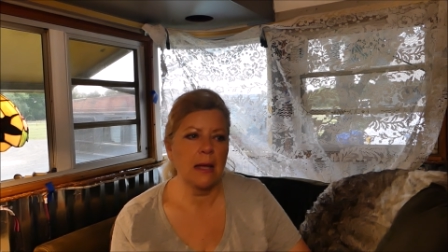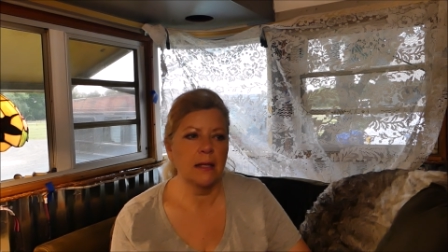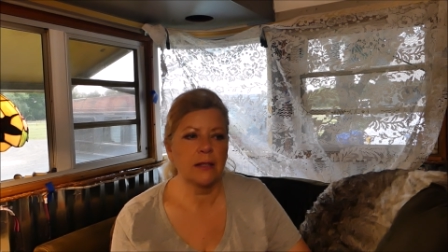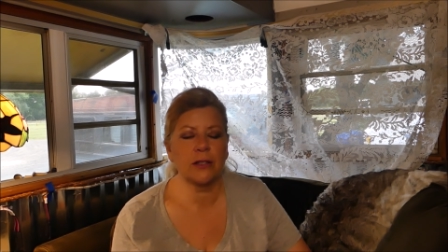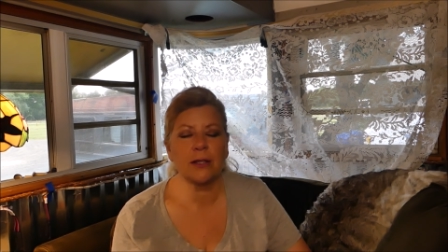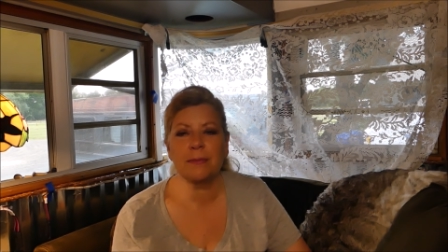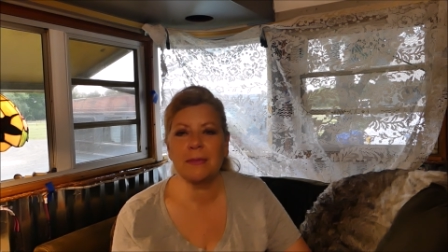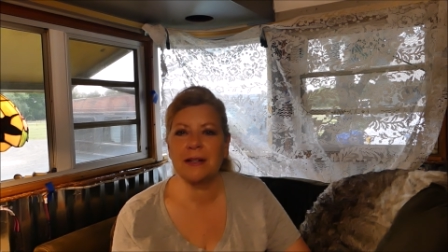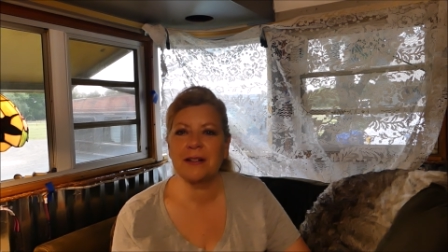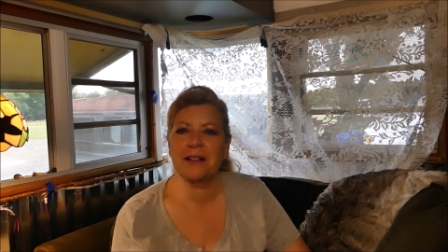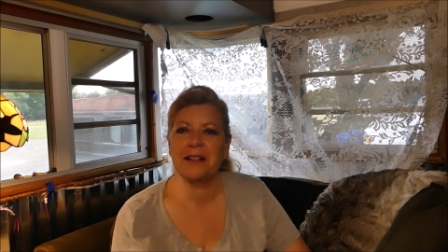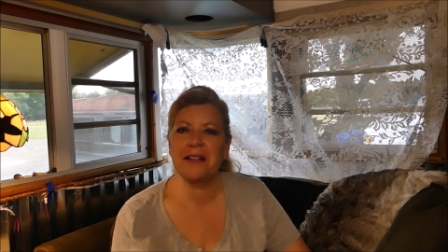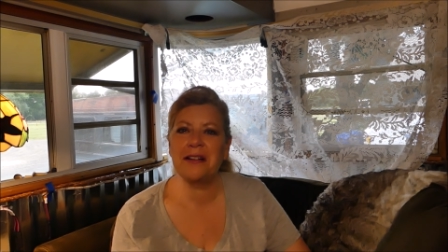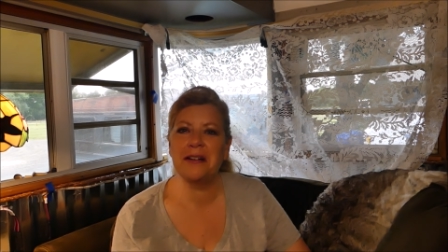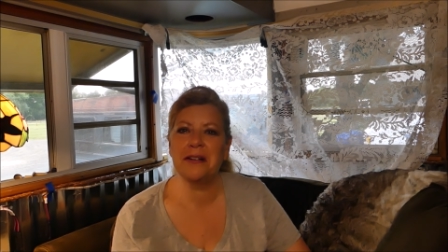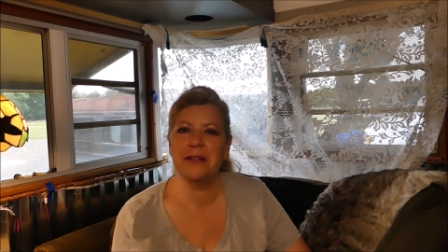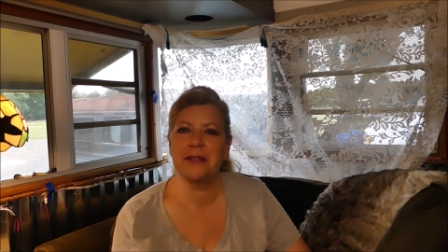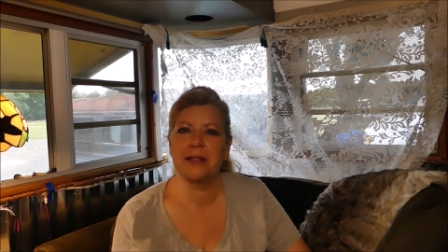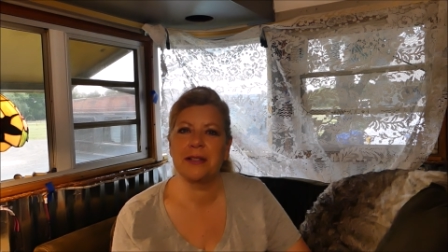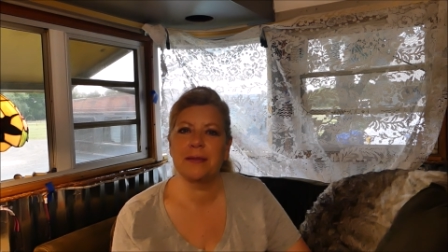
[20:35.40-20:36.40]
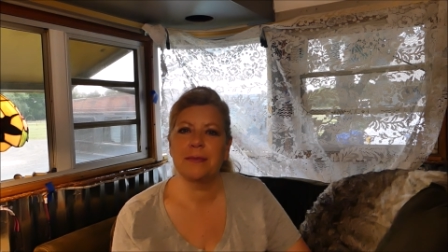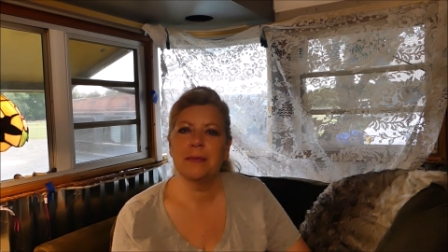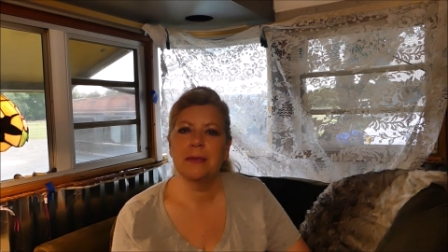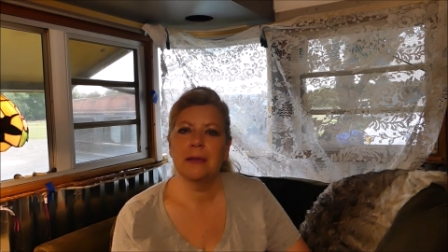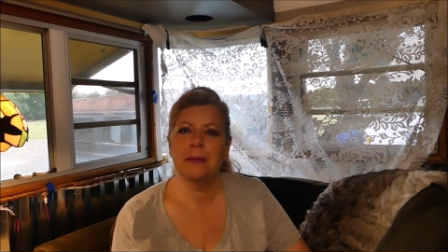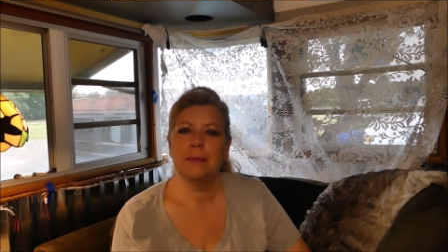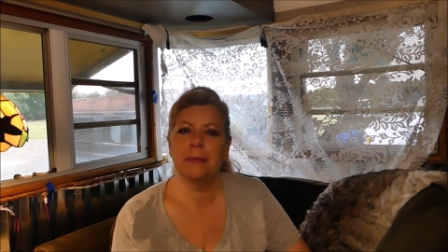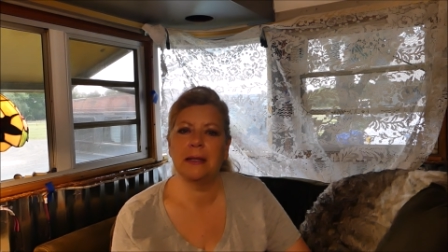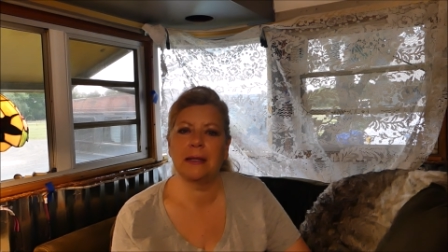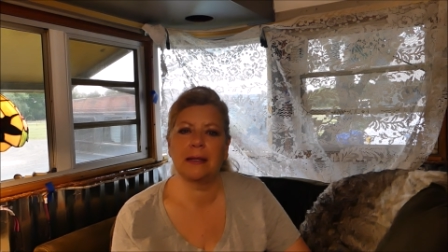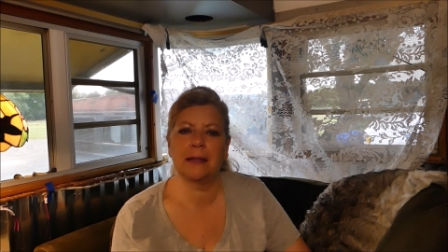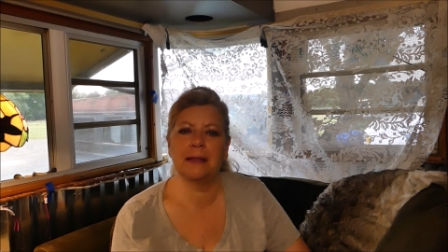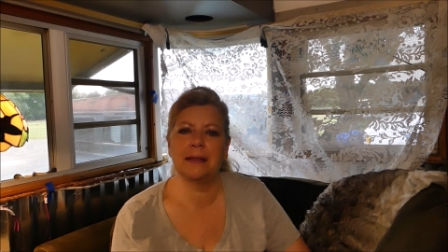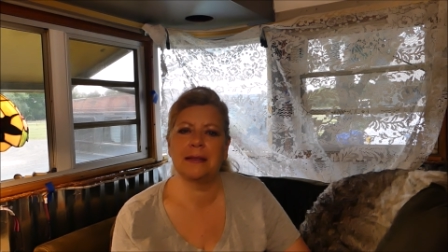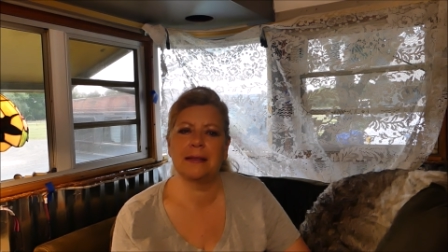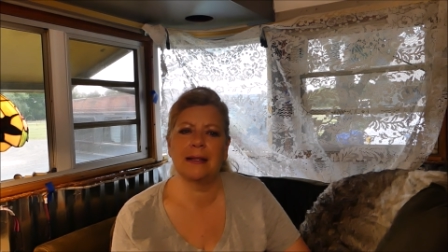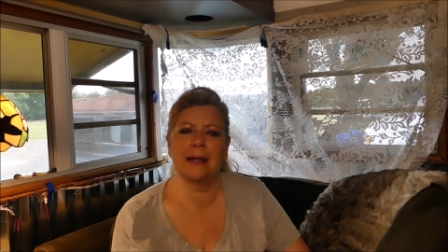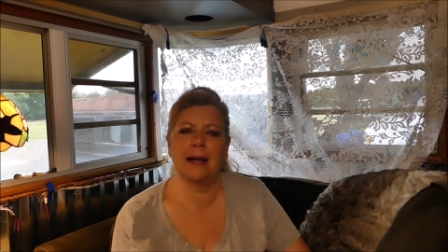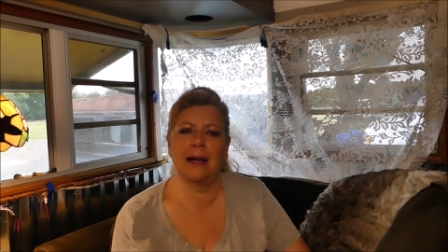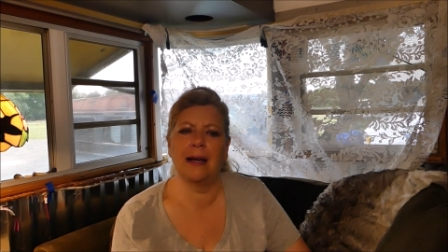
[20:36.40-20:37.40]
So I'm going to close
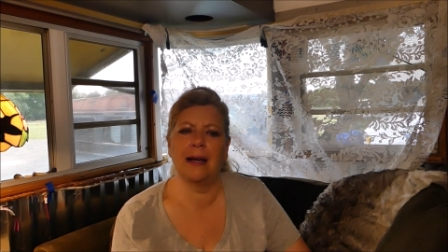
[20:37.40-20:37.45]
because